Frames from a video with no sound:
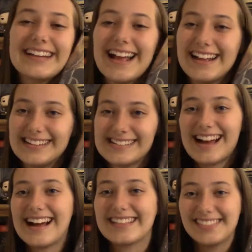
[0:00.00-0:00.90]
and
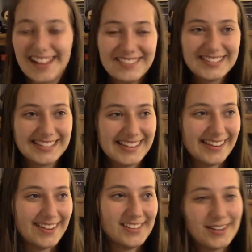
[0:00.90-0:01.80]
I loved
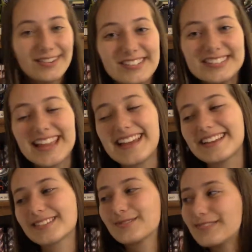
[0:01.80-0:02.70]
seeing all the old gang
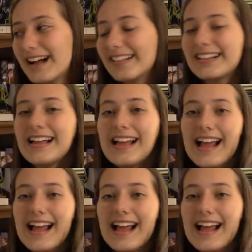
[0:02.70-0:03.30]
as well,